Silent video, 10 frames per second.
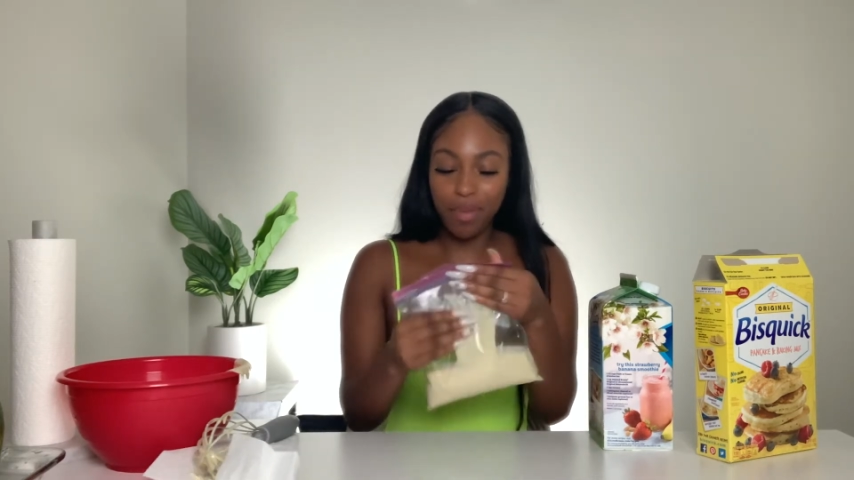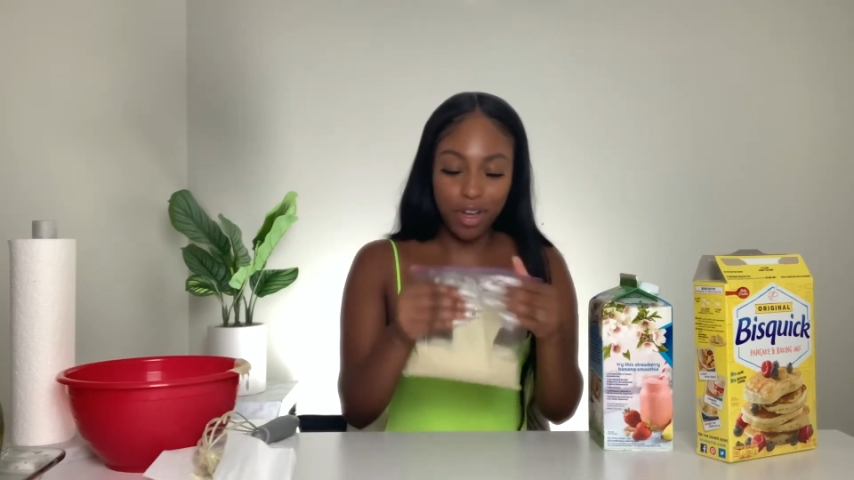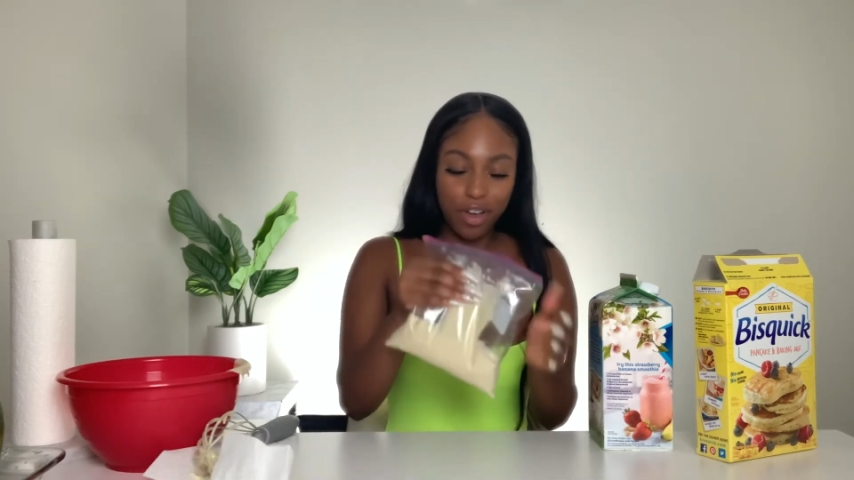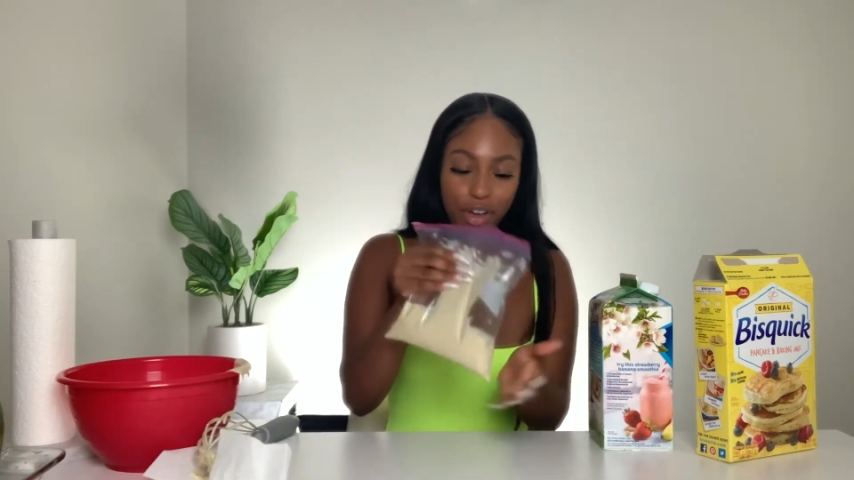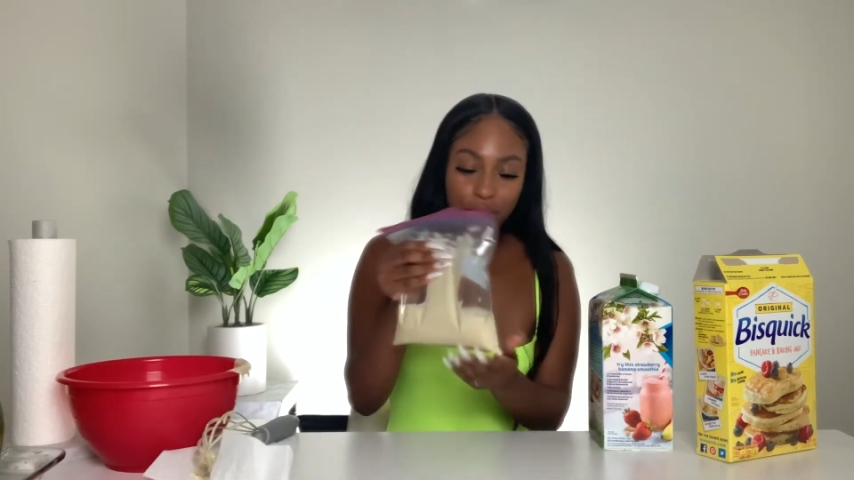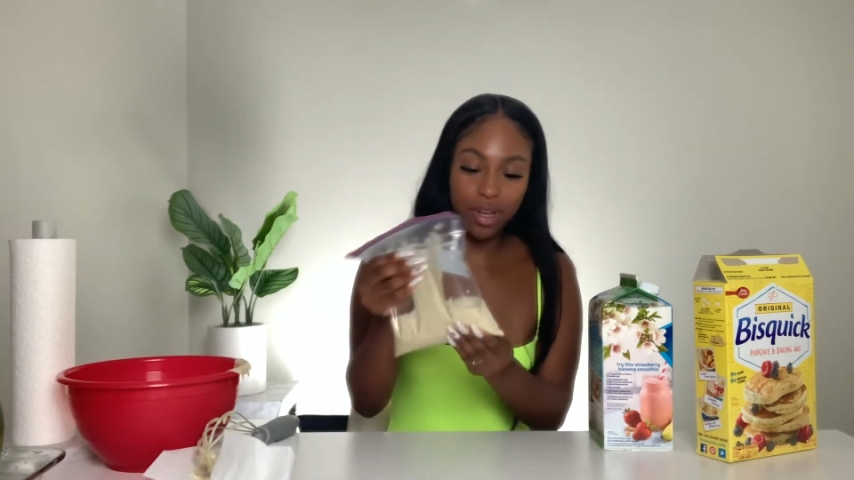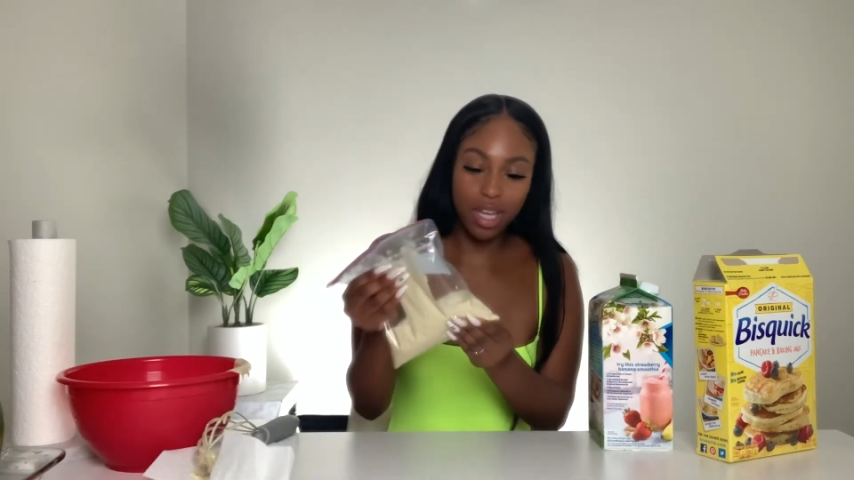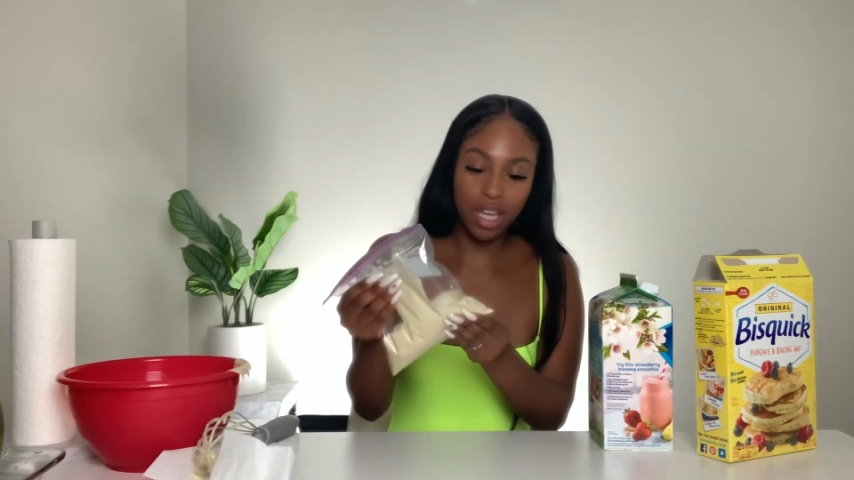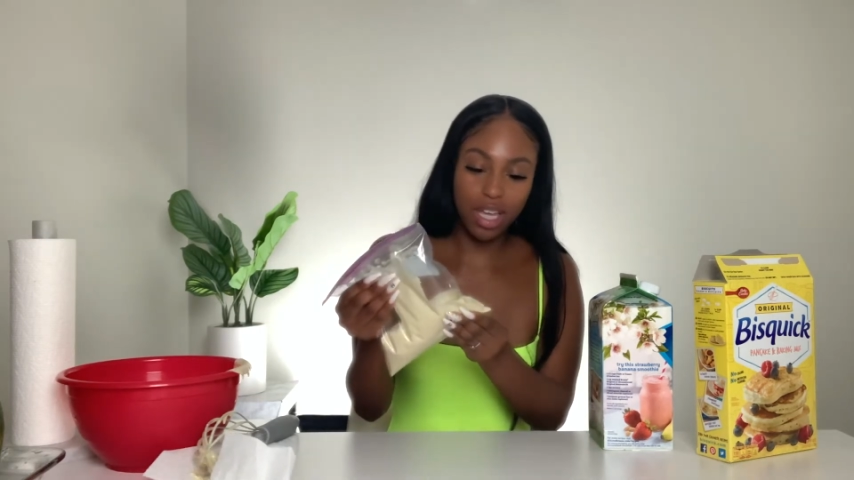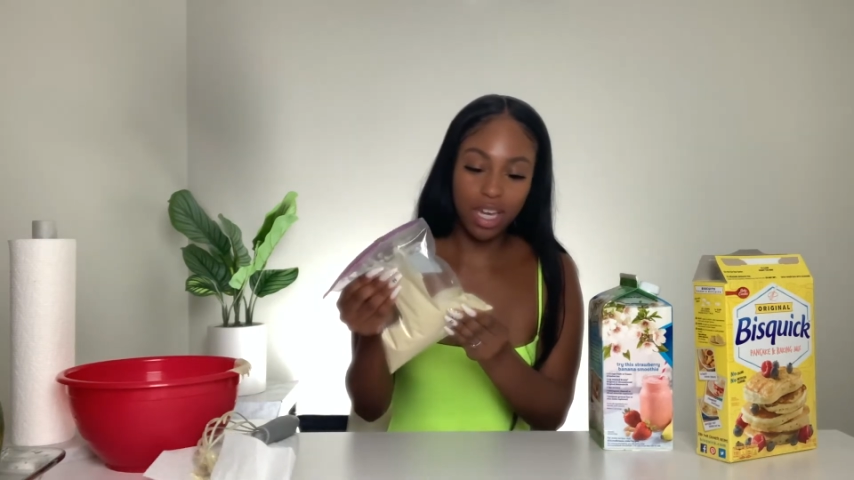we're gonna go
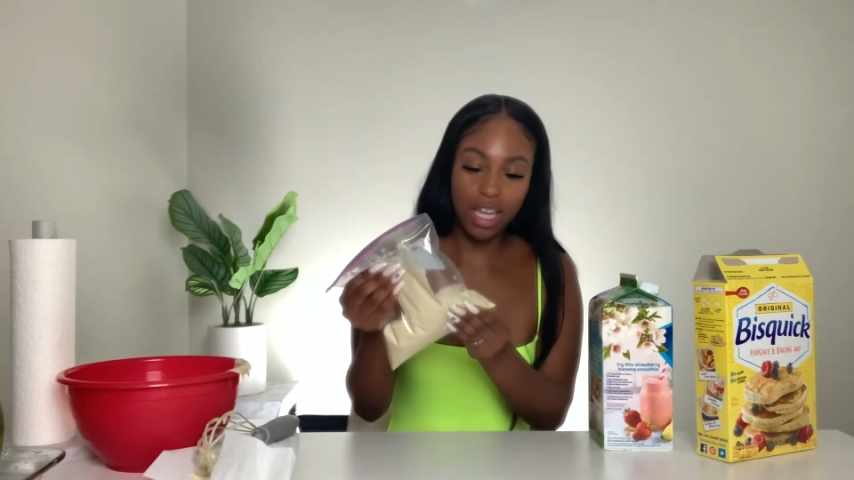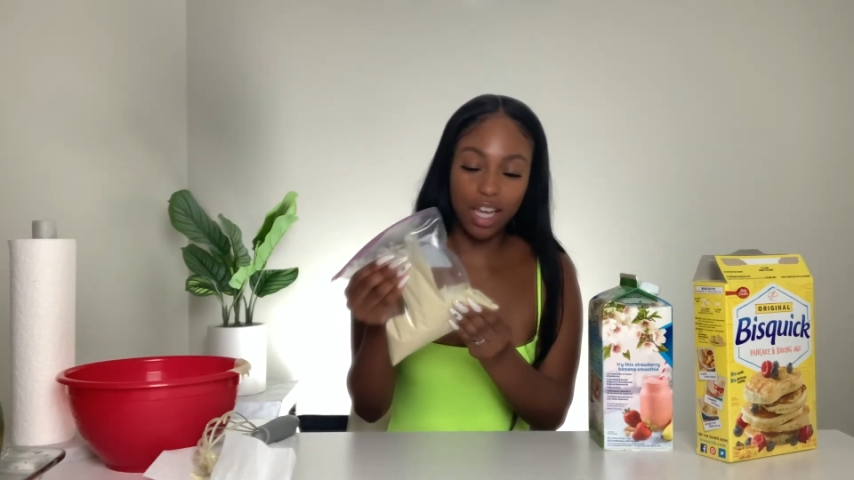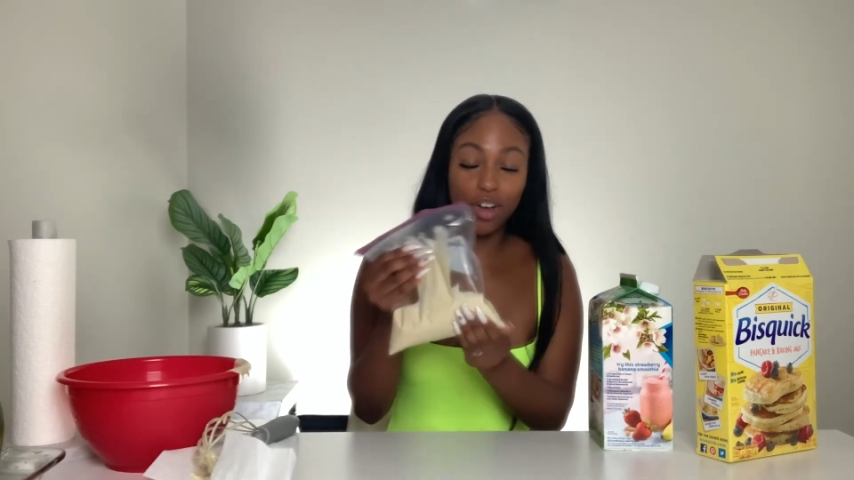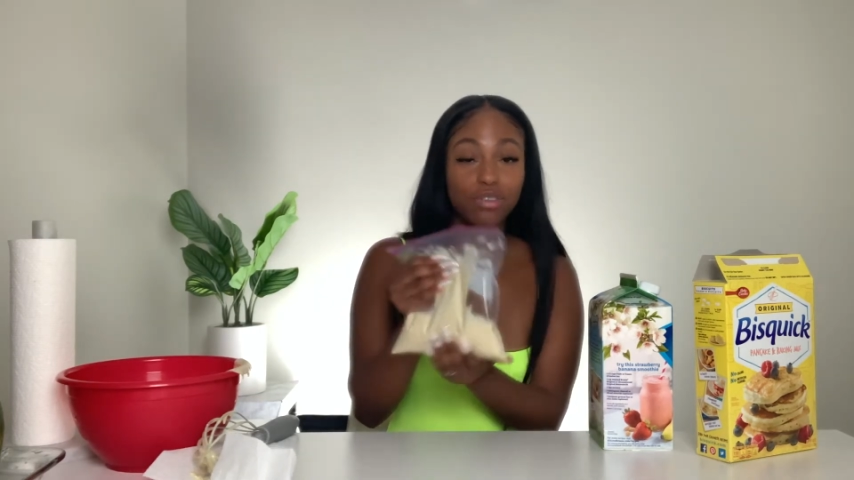ahead and